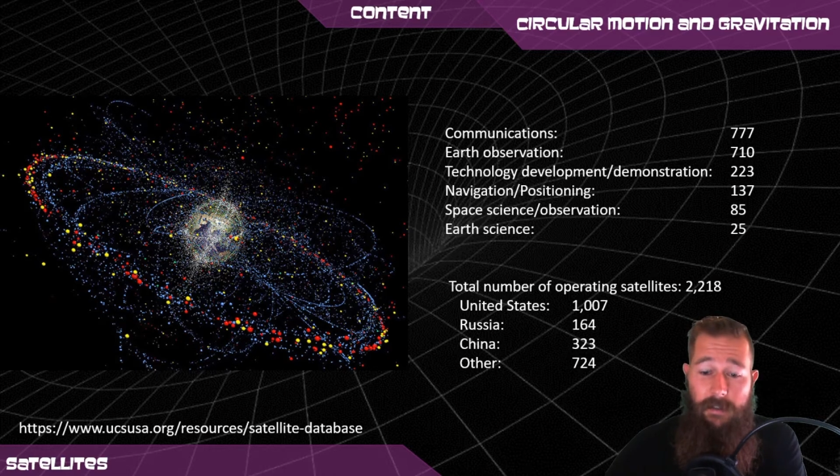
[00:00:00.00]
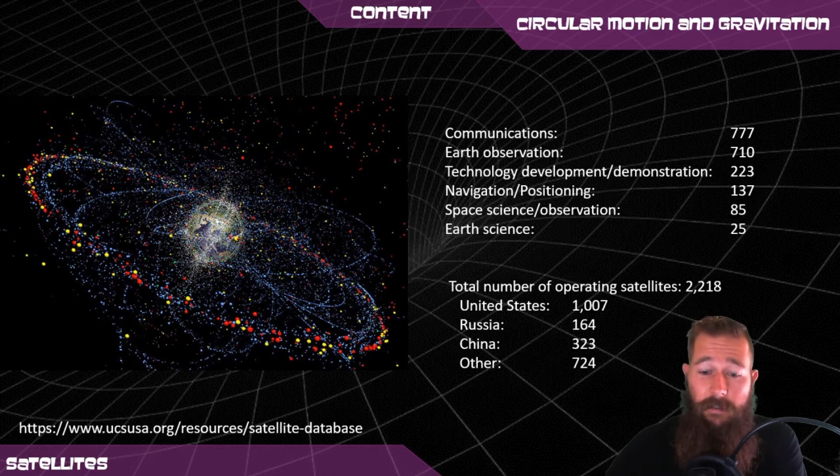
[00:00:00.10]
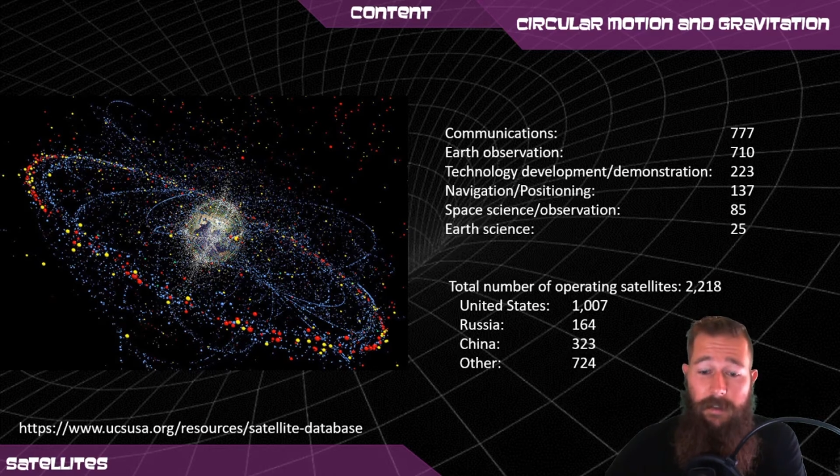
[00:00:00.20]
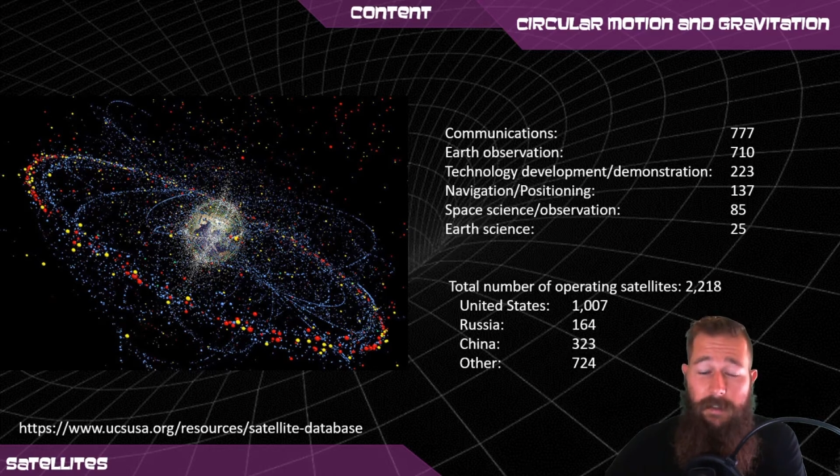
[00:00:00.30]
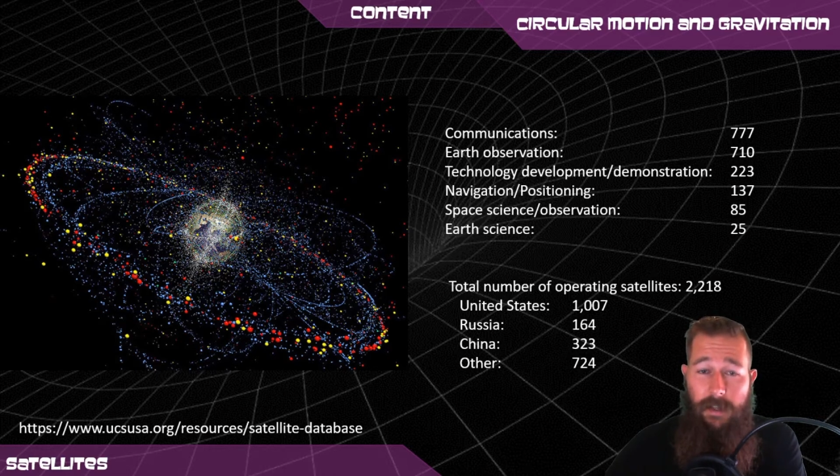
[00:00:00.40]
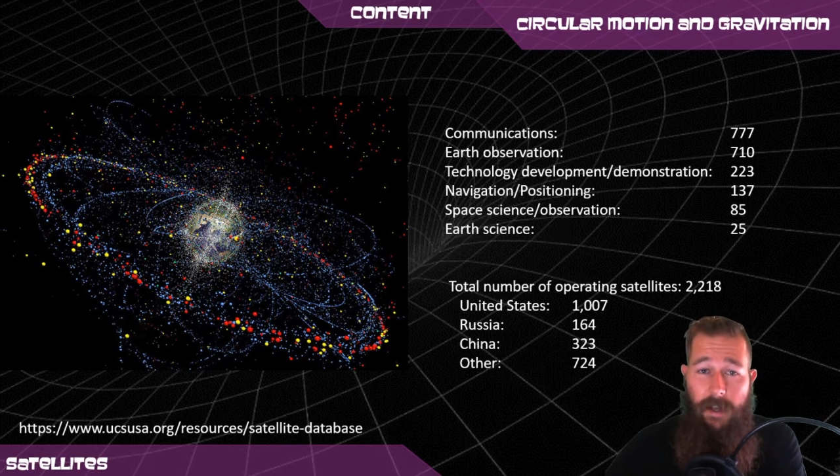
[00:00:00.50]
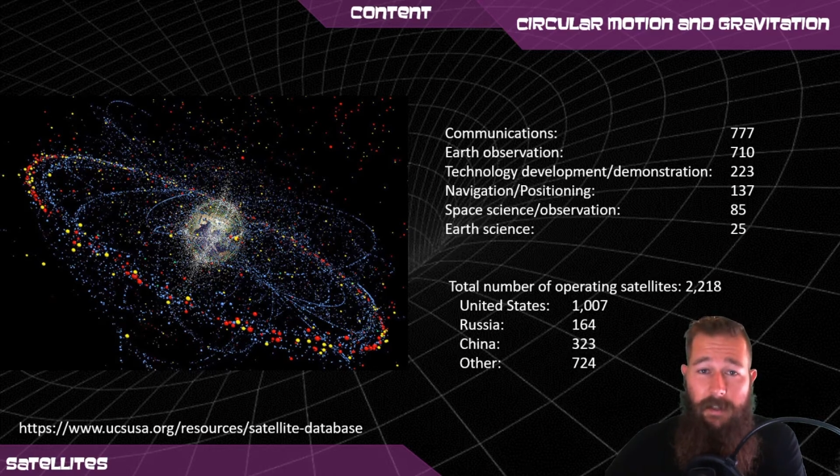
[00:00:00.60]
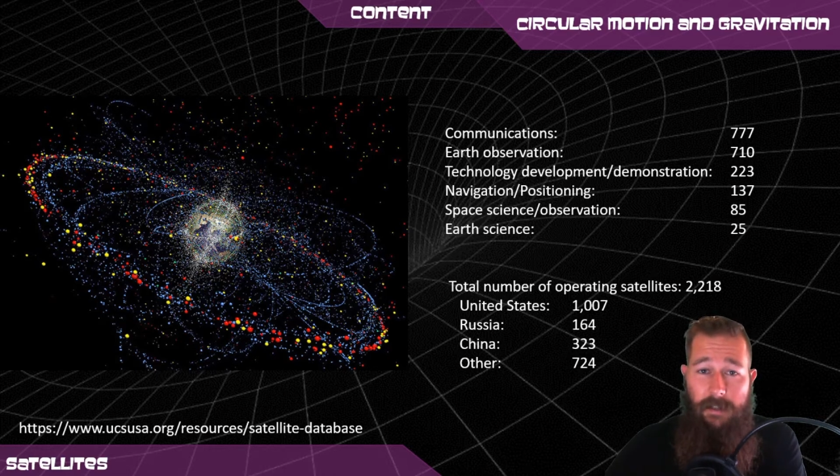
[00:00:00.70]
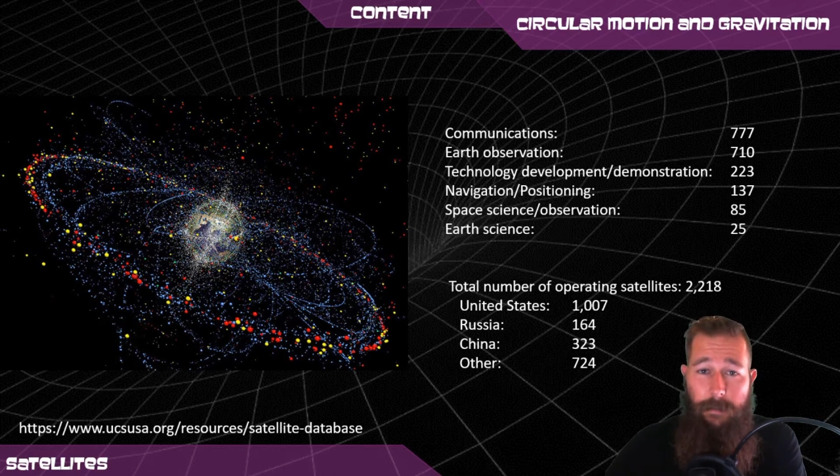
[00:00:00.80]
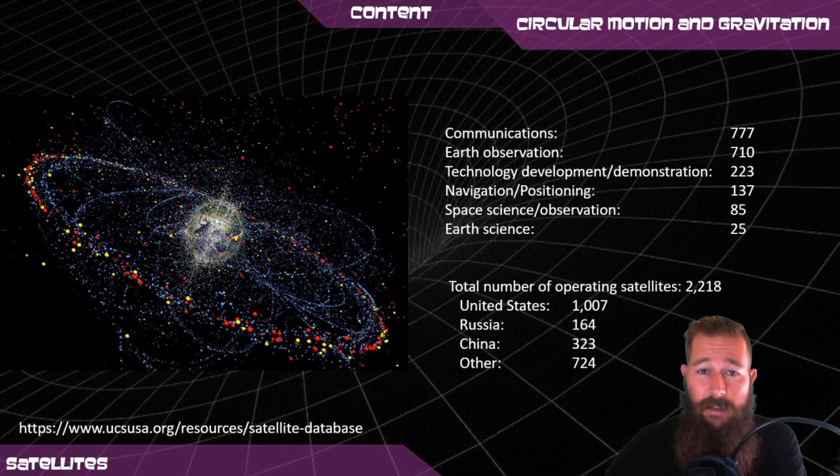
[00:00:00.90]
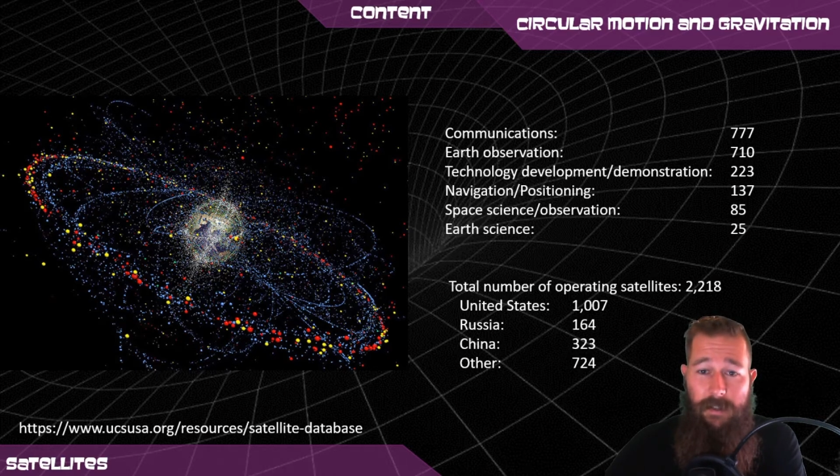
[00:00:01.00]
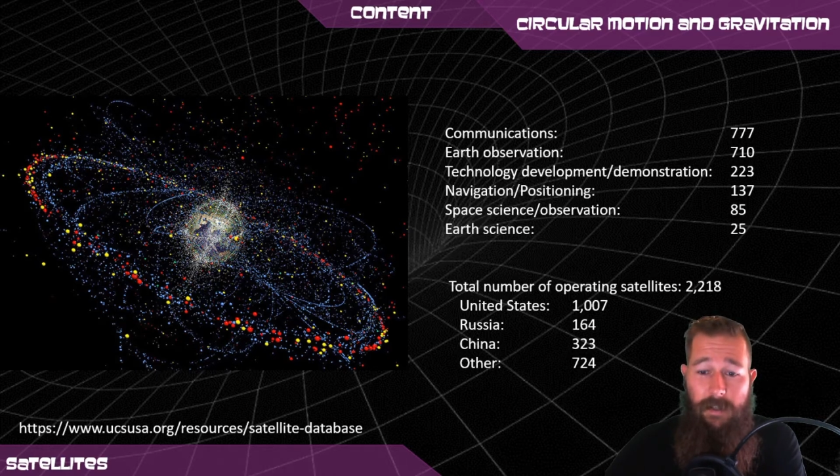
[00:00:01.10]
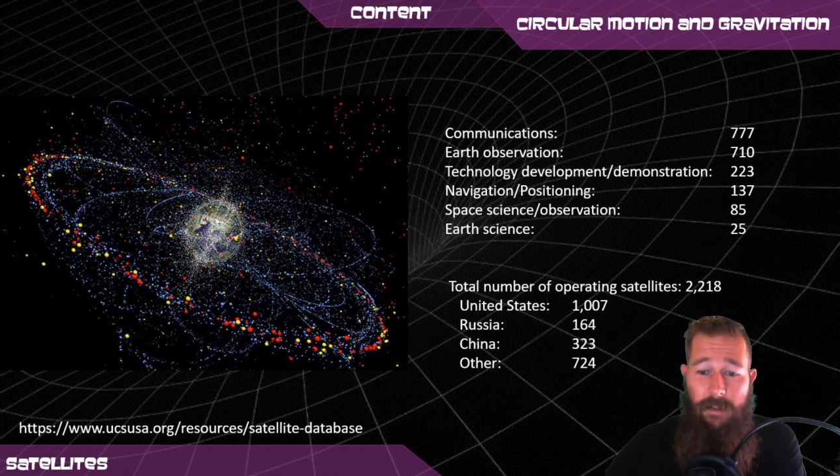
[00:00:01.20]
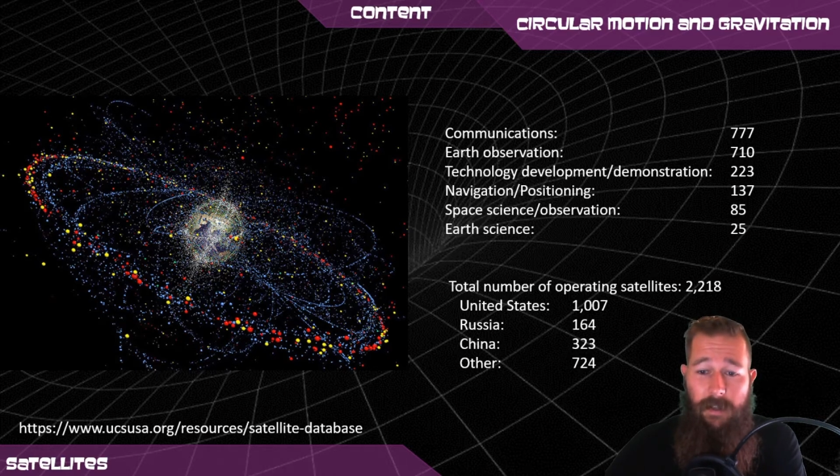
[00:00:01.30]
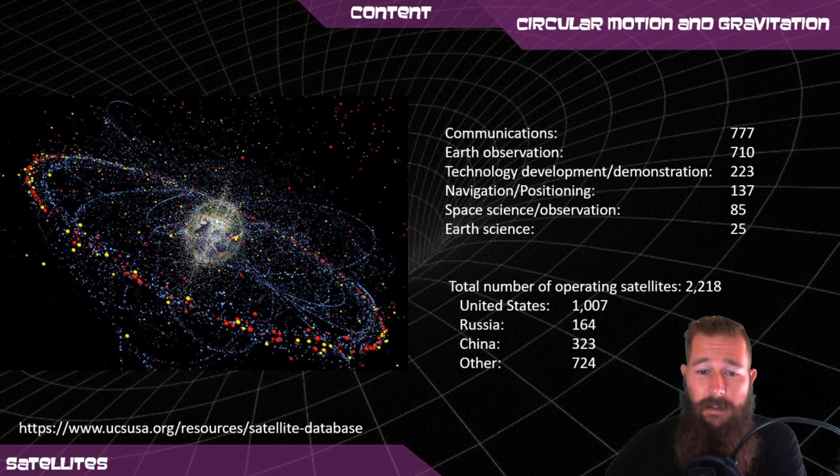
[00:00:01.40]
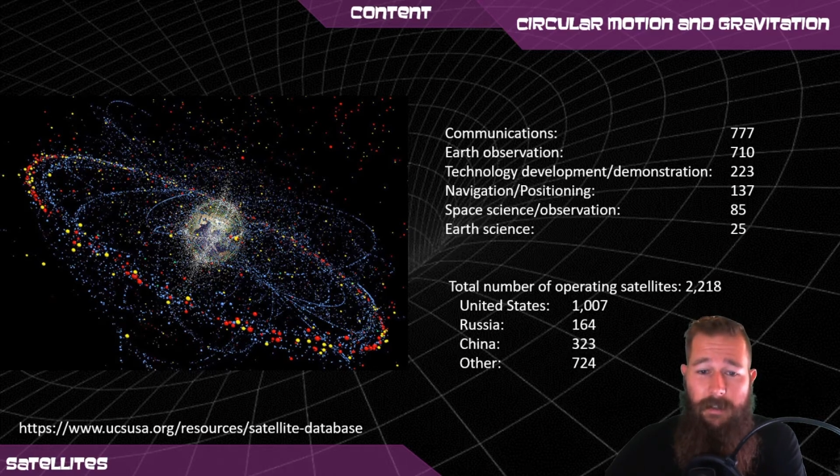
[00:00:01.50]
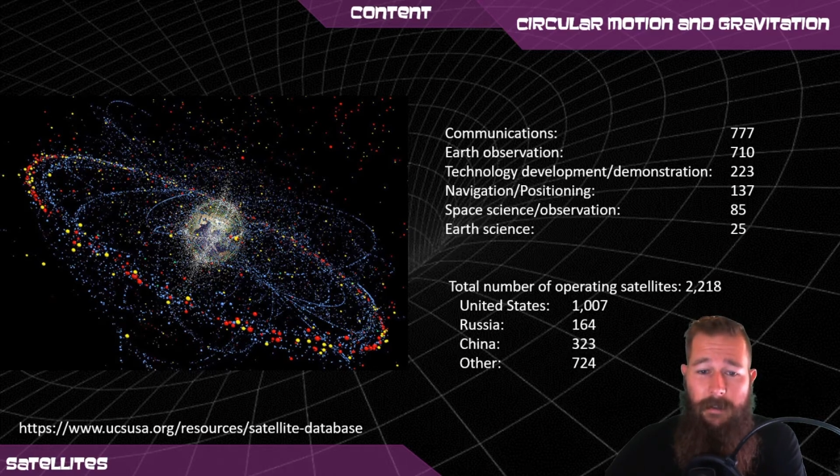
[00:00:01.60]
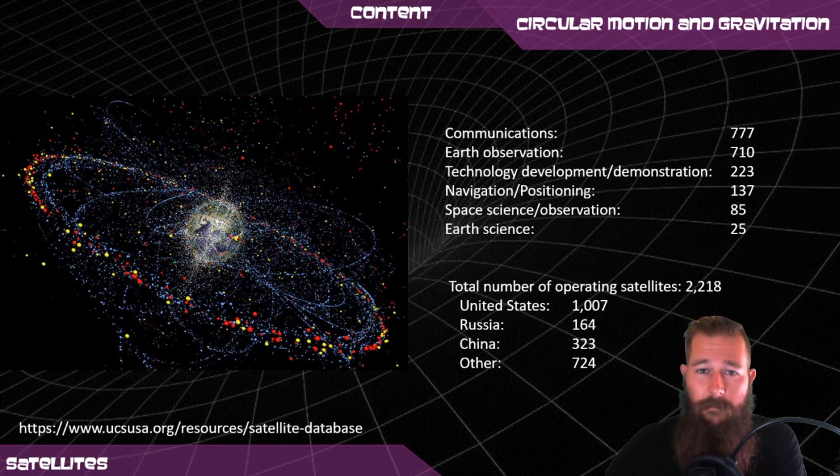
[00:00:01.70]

obviously has the most satellites,